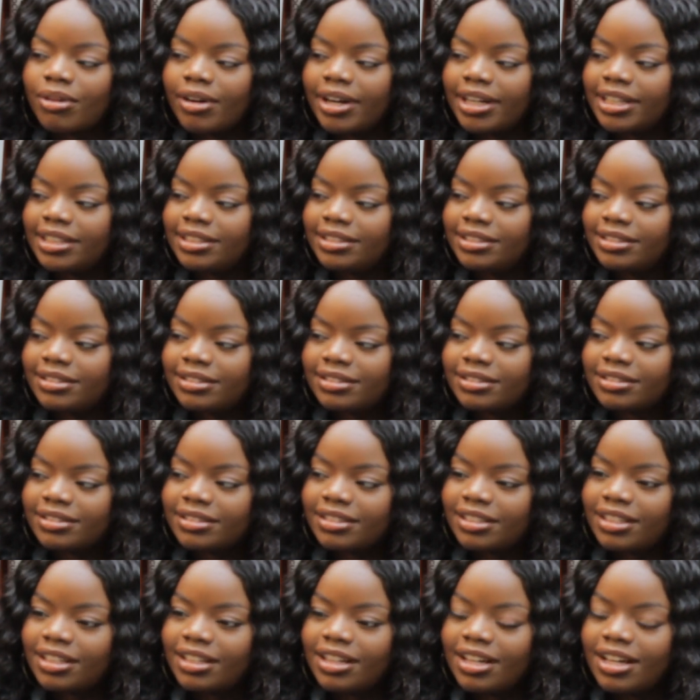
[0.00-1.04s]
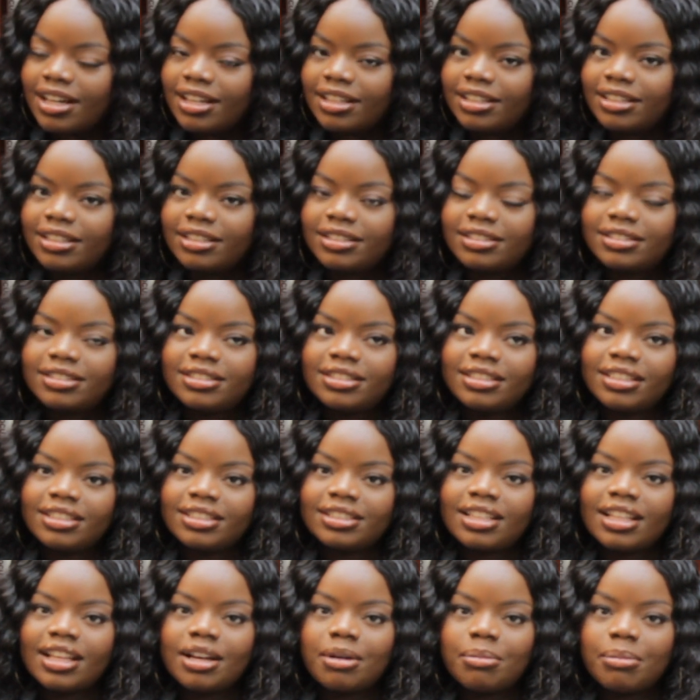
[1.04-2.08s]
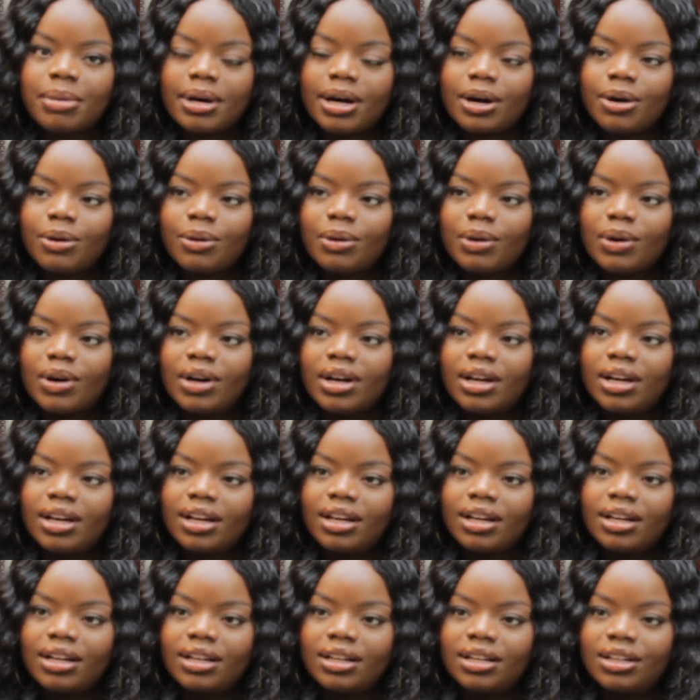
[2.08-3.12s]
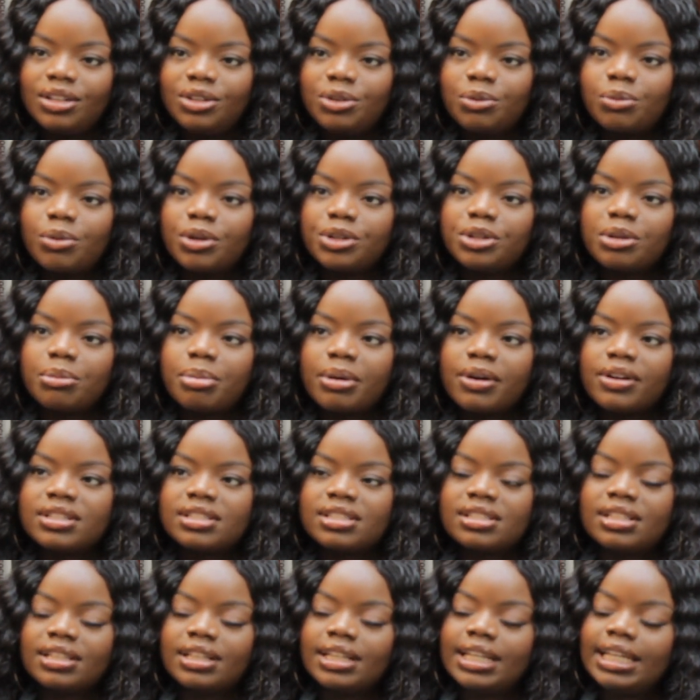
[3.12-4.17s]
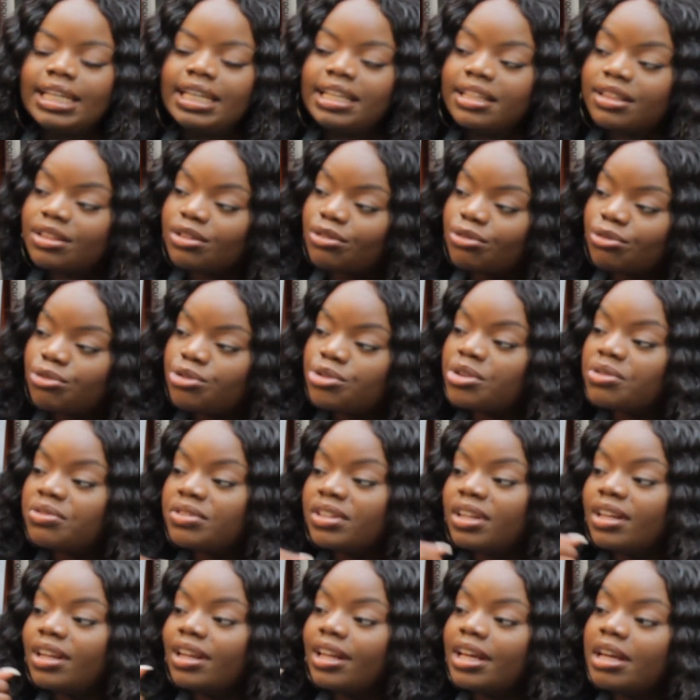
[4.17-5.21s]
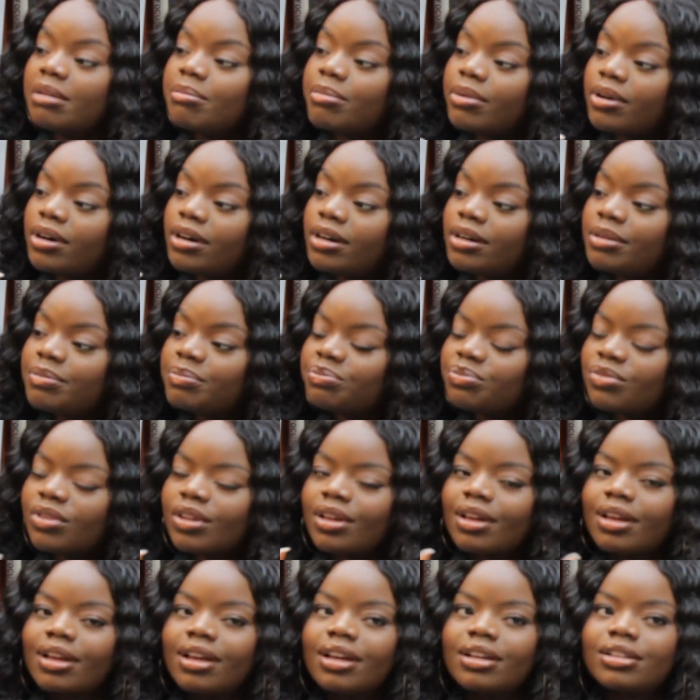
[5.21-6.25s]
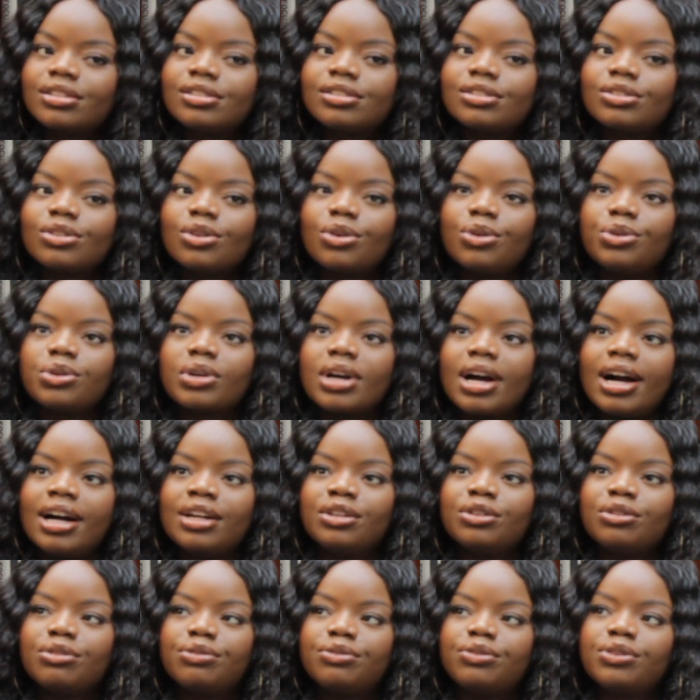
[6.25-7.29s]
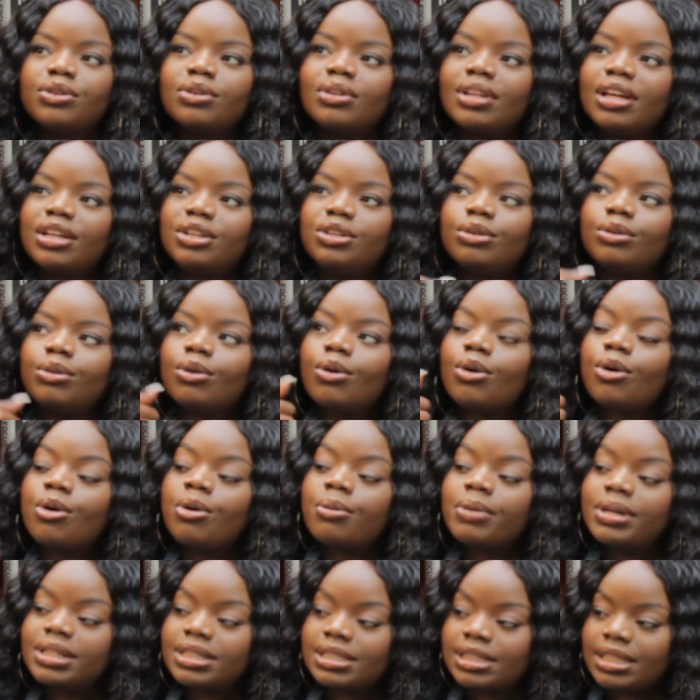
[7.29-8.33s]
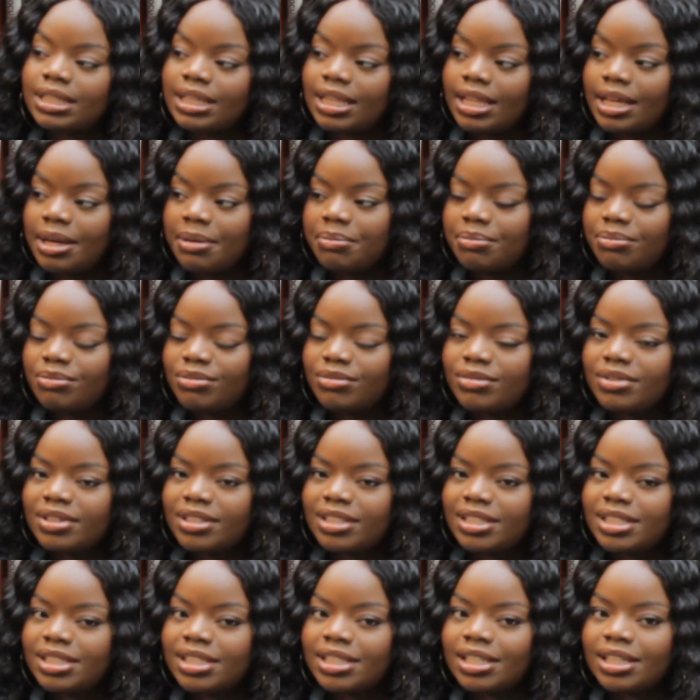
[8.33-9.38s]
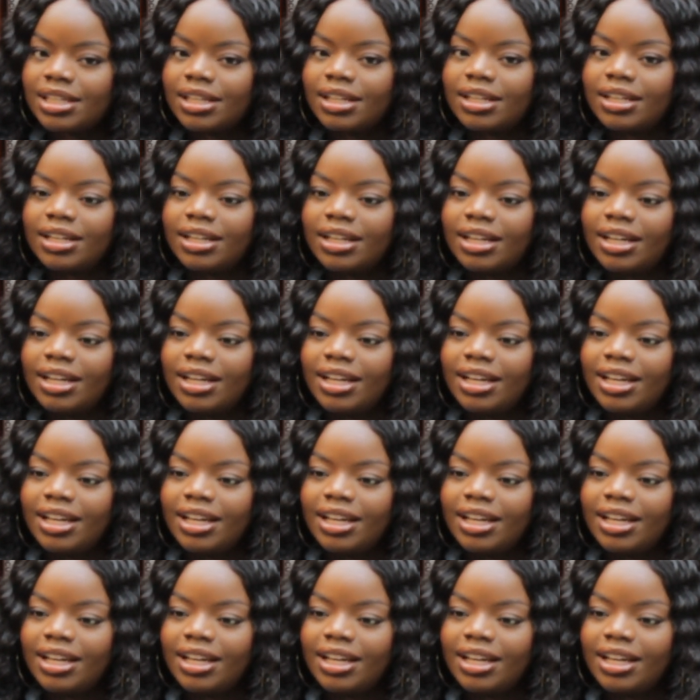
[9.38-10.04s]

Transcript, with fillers: pride mm. and this thing about you want your parents to eat the fruit of their labor. Mm. So you kind of feel like you owe it to them to